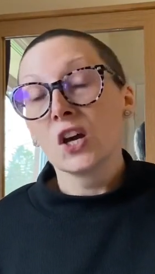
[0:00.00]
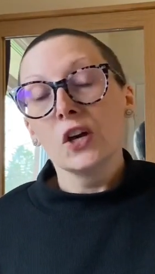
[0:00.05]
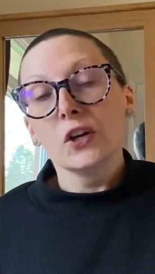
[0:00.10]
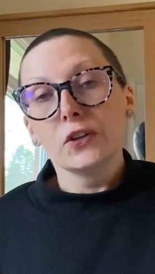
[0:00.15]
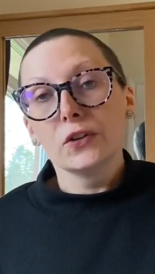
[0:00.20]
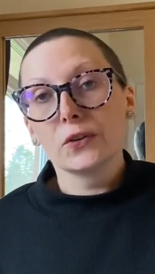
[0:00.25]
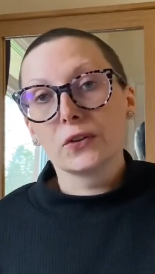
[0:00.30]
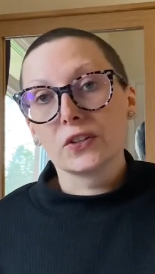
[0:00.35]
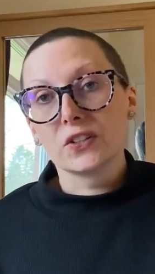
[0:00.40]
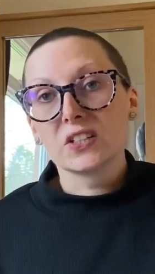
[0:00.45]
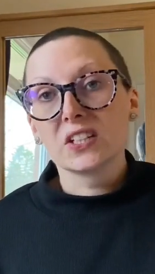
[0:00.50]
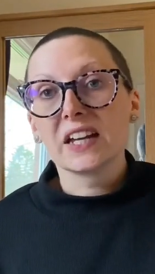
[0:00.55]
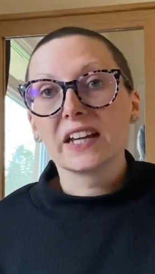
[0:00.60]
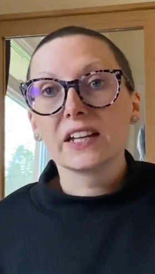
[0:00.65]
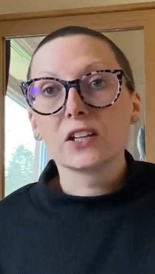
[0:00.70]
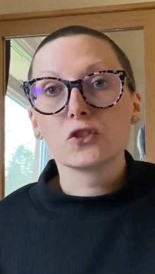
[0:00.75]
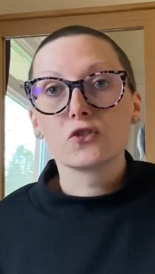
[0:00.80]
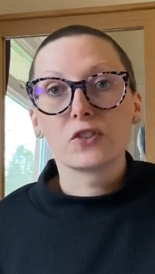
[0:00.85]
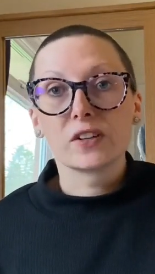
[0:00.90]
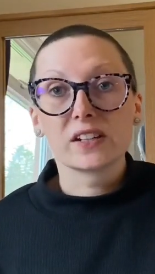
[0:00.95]
you can
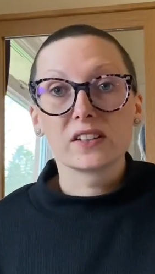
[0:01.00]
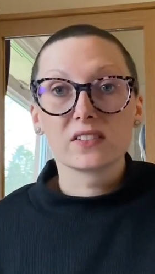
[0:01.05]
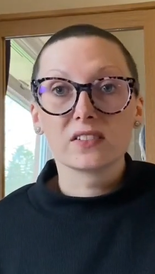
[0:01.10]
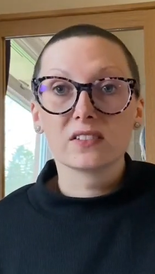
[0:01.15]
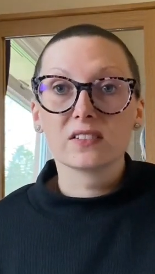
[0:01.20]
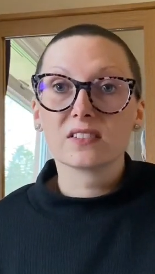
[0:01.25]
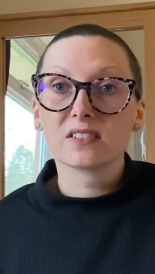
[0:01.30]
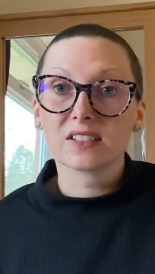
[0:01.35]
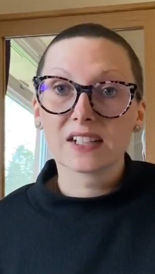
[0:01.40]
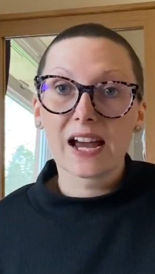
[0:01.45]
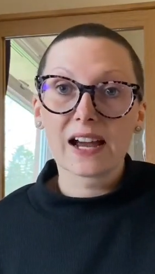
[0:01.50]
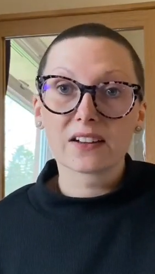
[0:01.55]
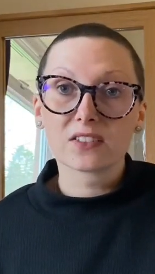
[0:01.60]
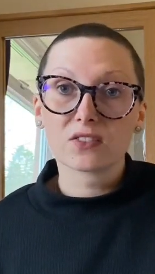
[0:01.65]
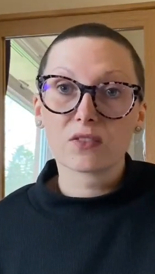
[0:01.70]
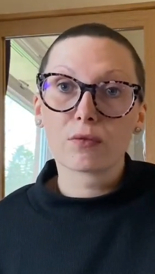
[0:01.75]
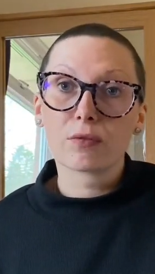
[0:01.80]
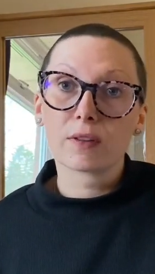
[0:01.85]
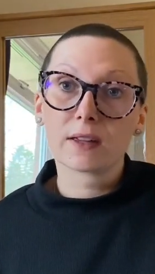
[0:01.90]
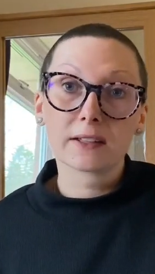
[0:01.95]
take drinks and snacks
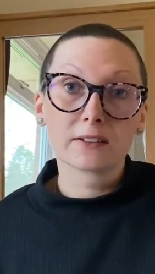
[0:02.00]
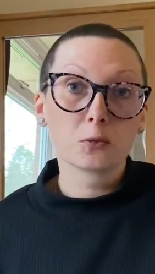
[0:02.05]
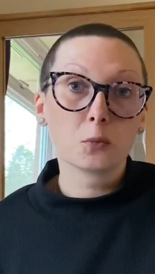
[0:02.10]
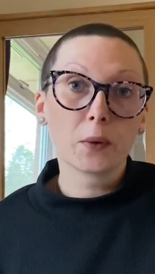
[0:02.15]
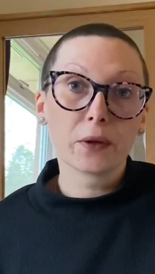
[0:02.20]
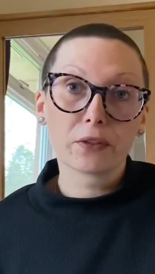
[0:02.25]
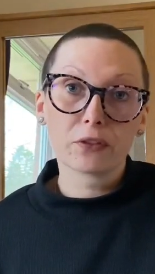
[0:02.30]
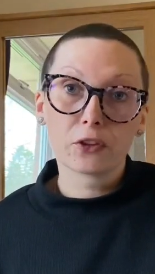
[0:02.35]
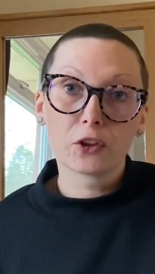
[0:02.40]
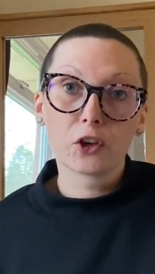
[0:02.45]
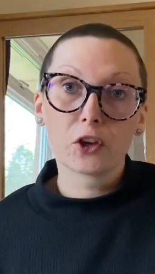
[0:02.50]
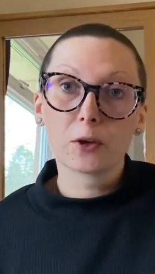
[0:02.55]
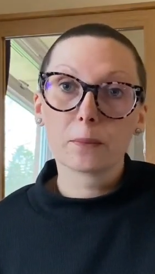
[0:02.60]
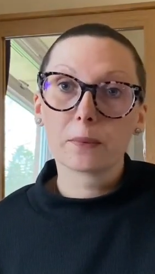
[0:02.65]
and things with you,